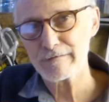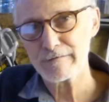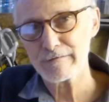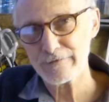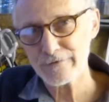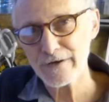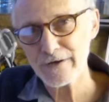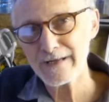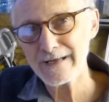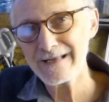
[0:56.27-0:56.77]

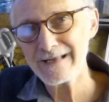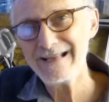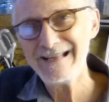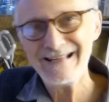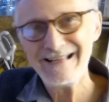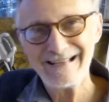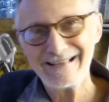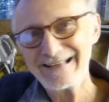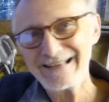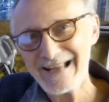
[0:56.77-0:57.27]
astray,
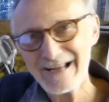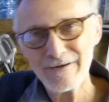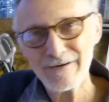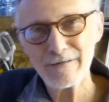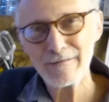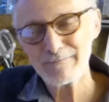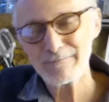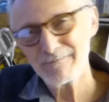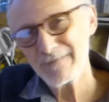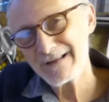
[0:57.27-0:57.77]
and how
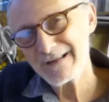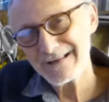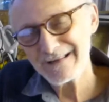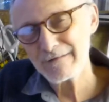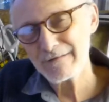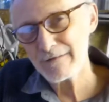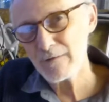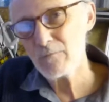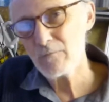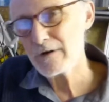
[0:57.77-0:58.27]
it's in
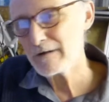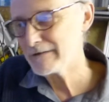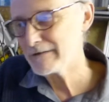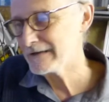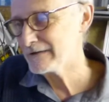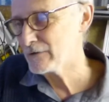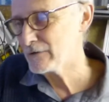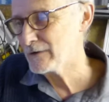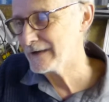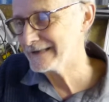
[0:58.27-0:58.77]
some ways
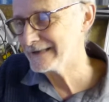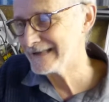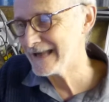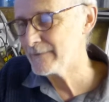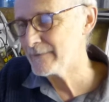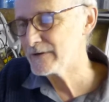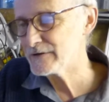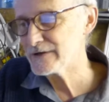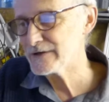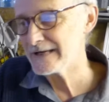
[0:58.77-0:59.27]
had a quite
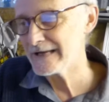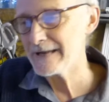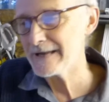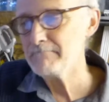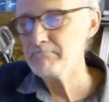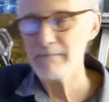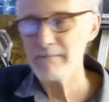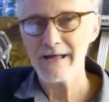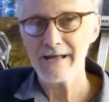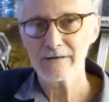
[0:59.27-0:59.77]
damaging
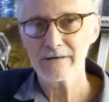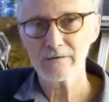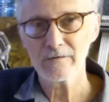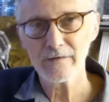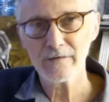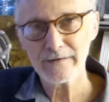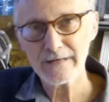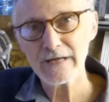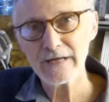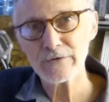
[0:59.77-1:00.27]
impact on
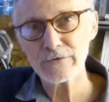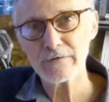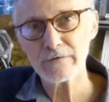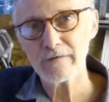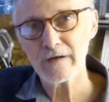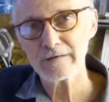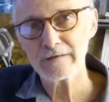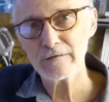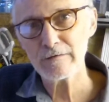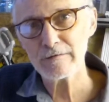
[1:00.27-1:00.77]
the nature of
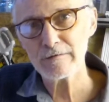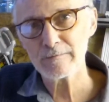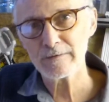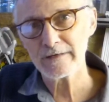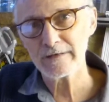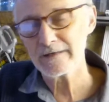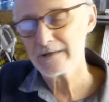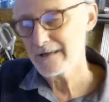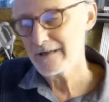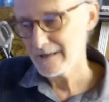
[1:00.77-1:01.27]
our
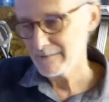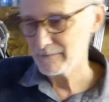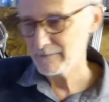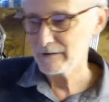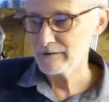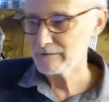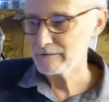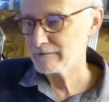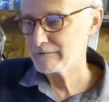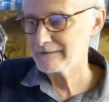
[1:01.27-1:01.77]
discipline,
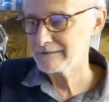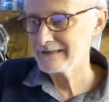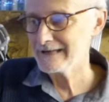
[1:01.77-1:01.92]
because it's